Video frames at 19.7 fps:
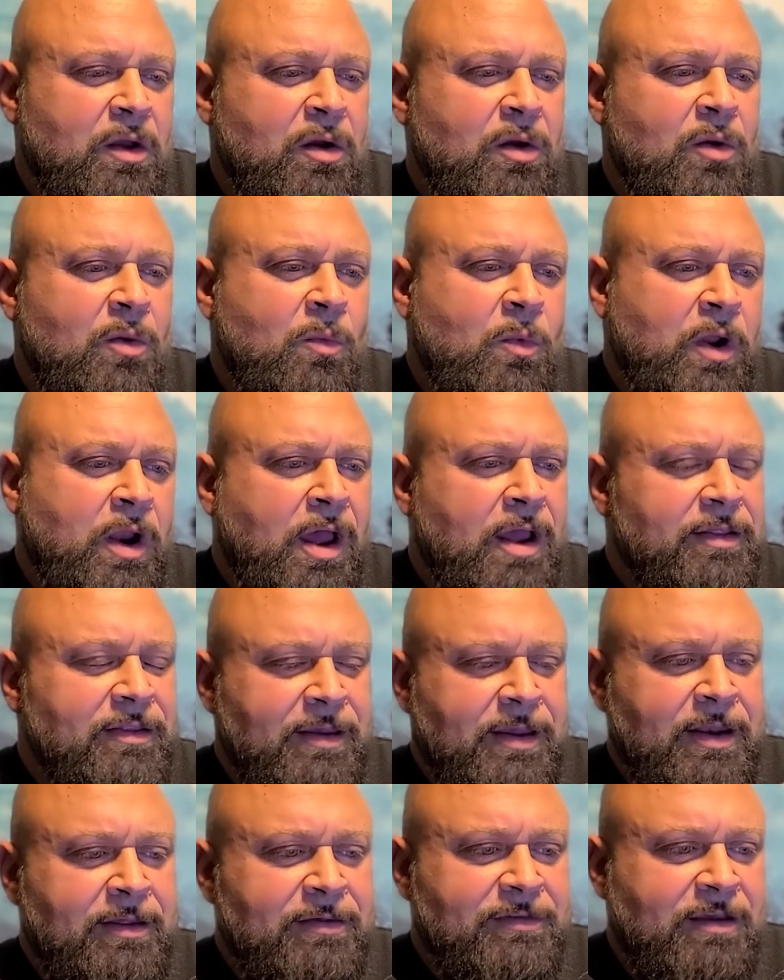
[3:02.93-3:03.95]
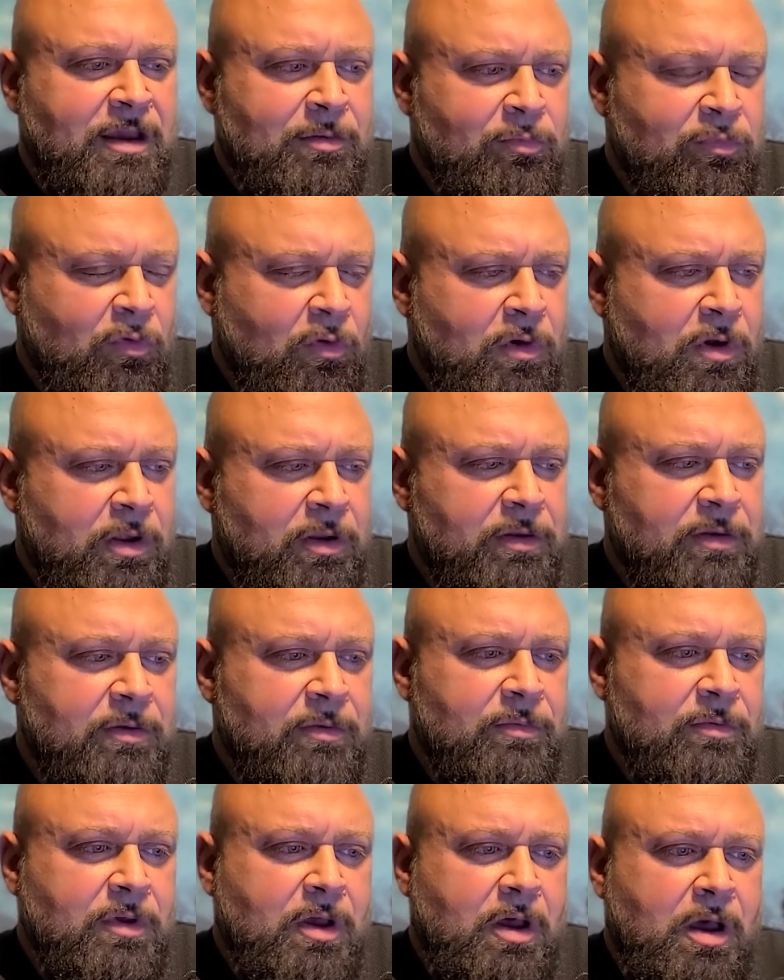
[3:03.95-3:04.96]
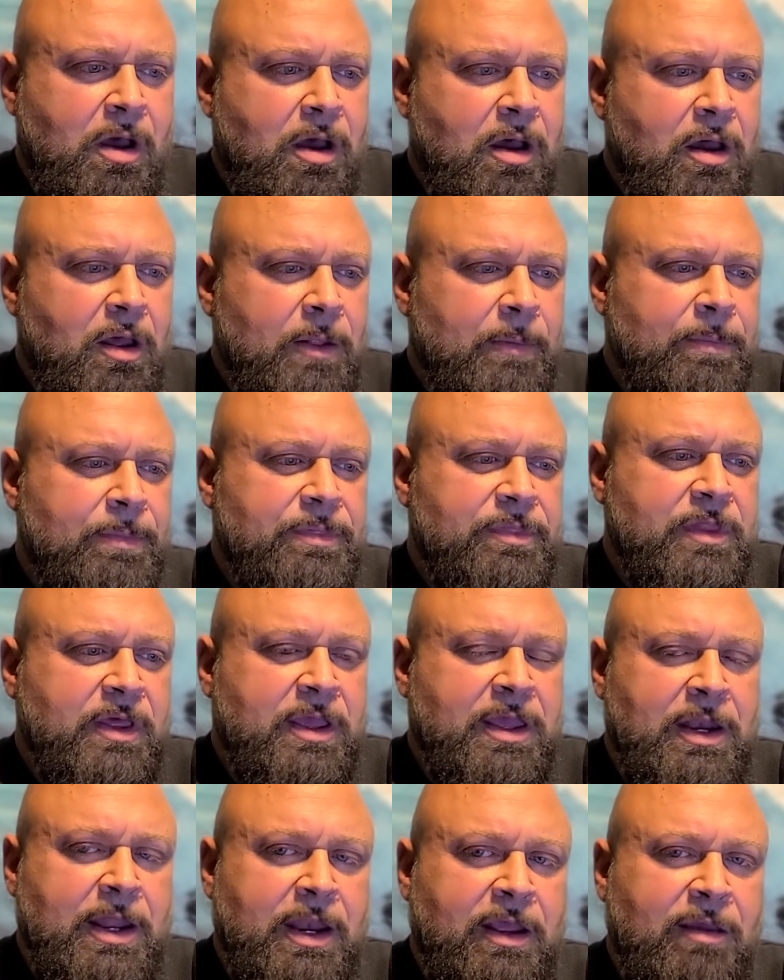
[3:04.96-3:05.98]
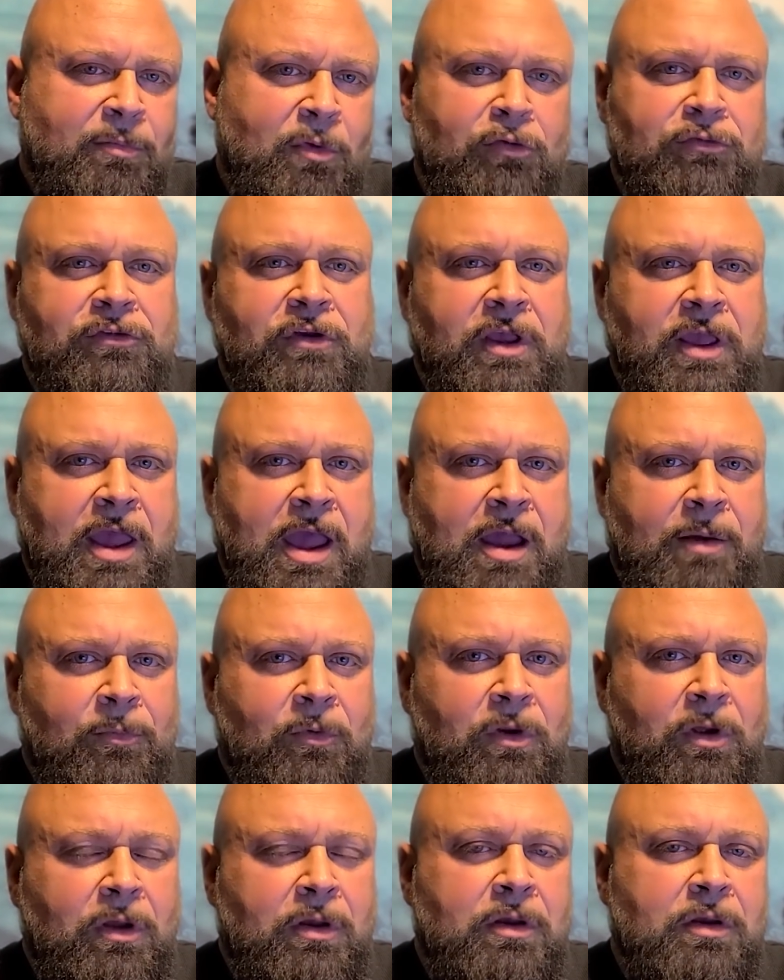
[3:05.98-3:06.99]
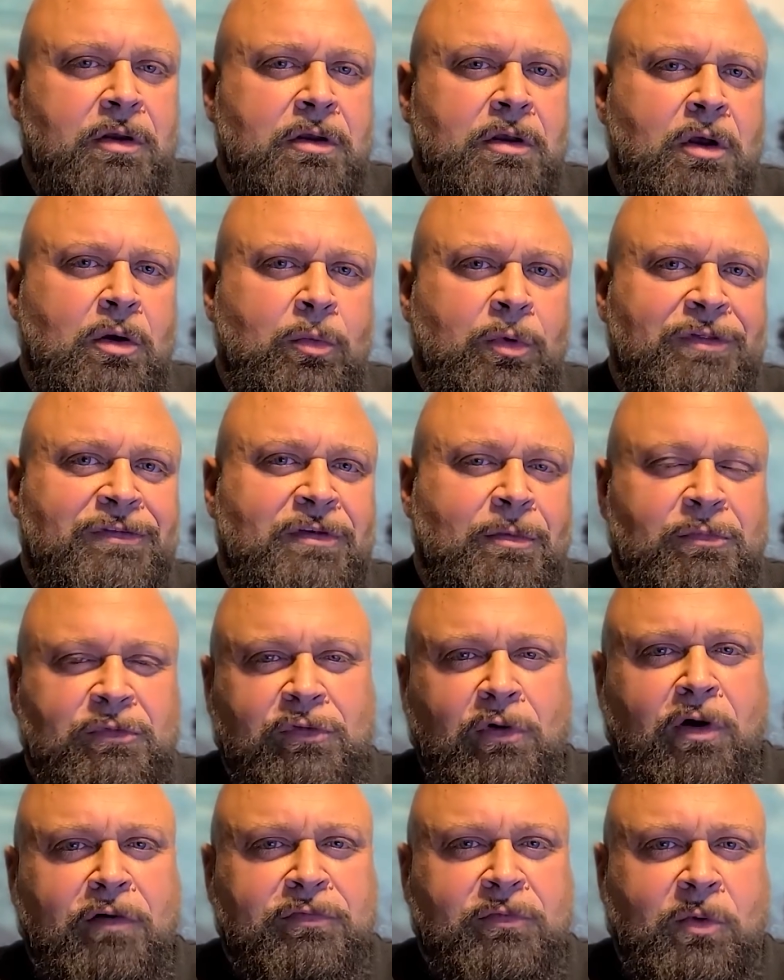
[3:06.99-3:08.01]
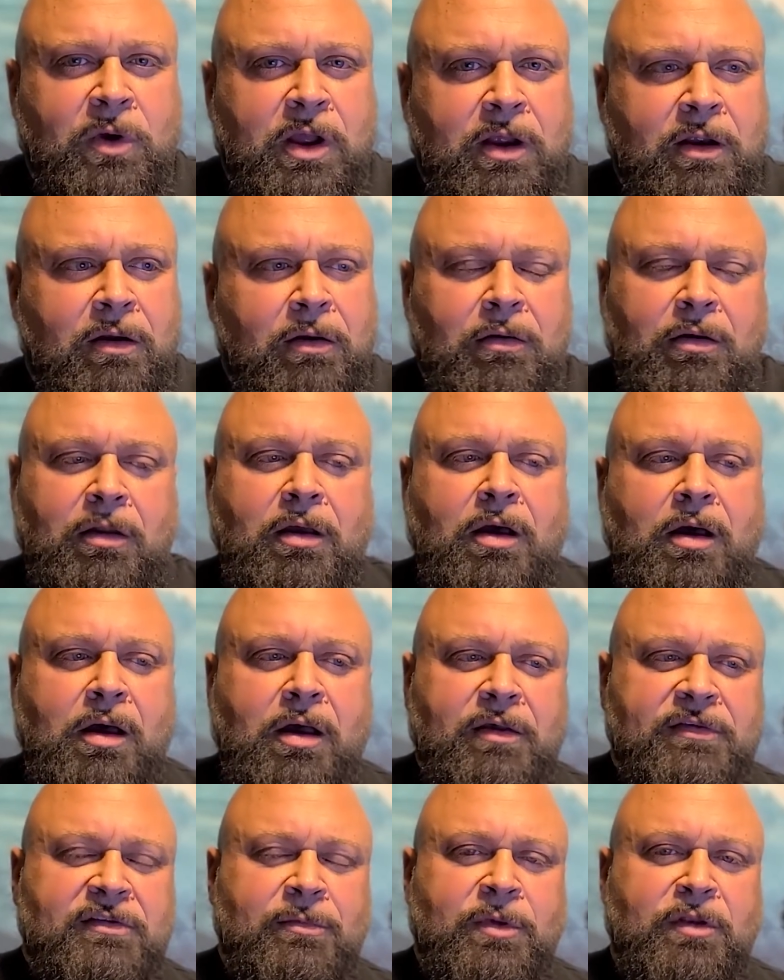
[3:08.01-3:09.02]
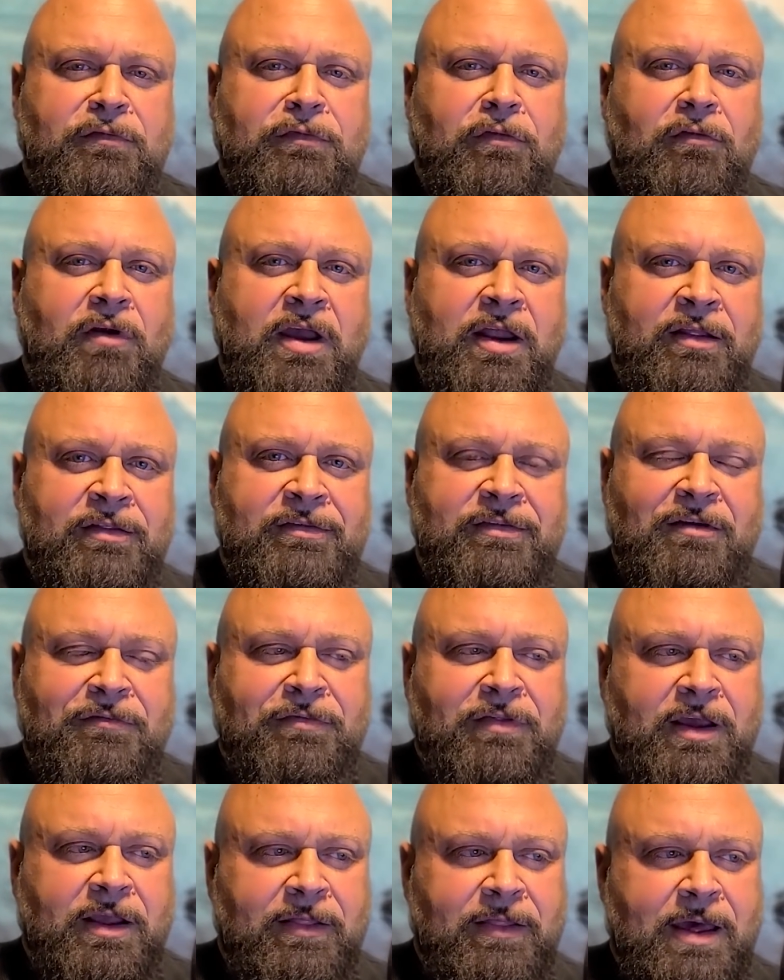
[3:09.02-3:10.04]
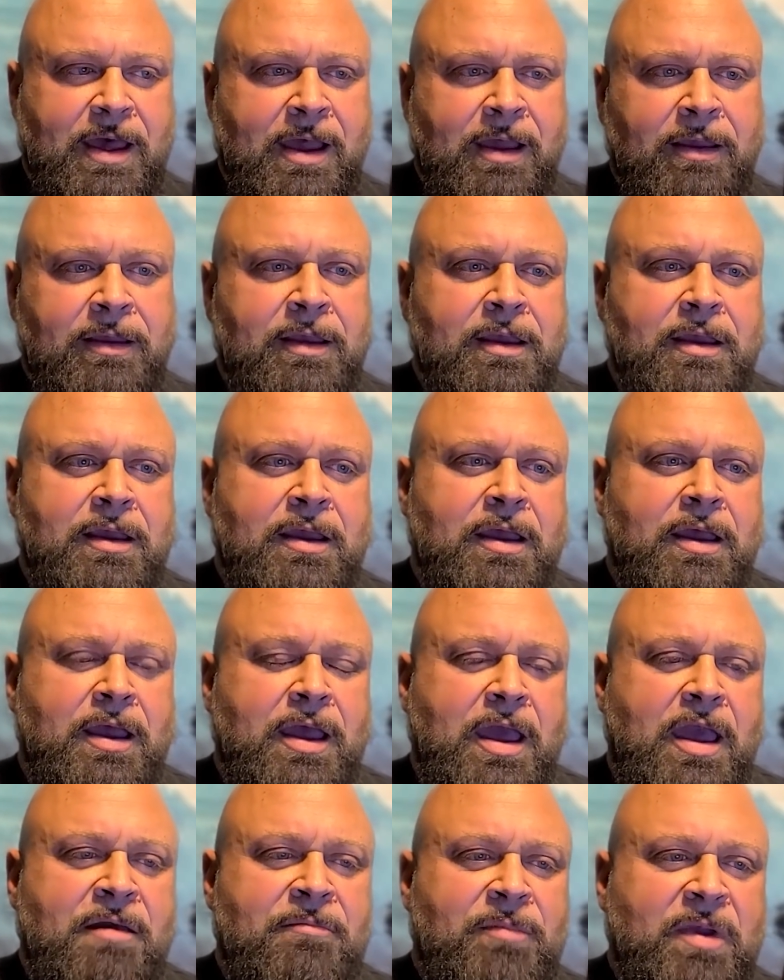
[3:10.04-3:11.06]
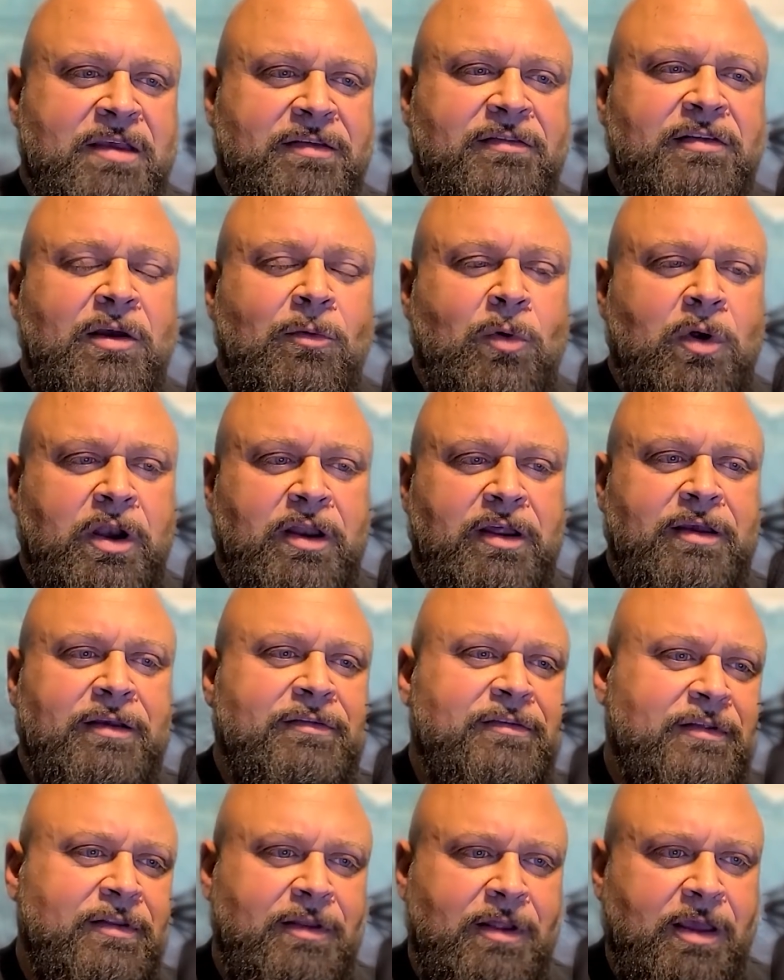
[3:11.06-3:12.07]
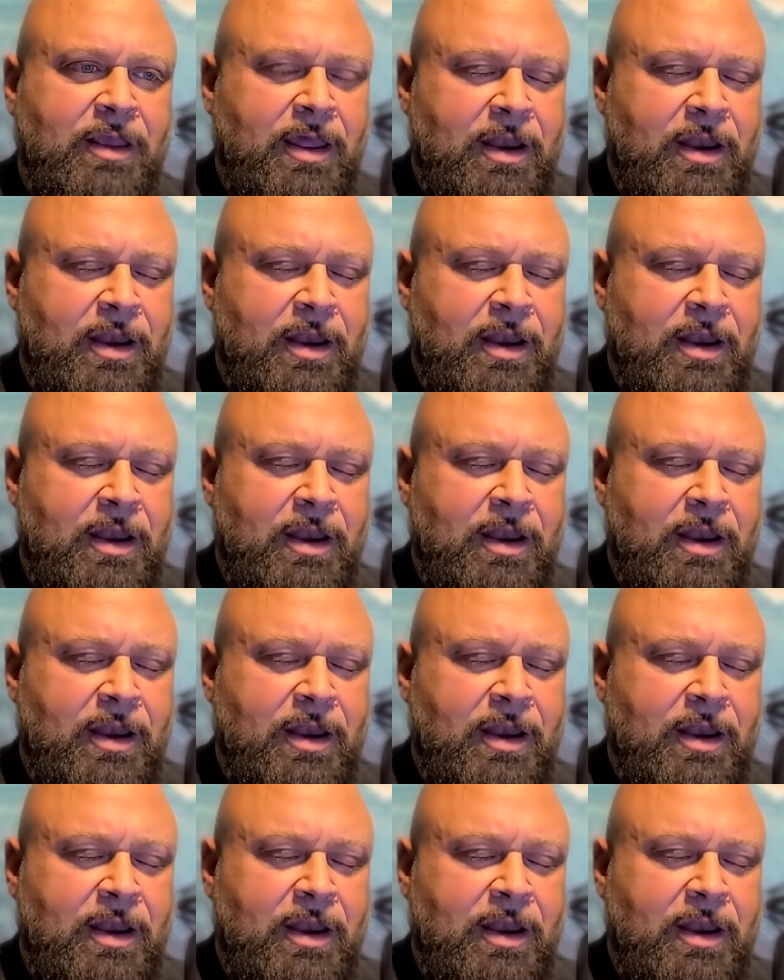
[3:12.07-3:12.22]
what I did is I brought the kinetic motion camera with some software, some infrared and stuff like that. And basically what it is, and again,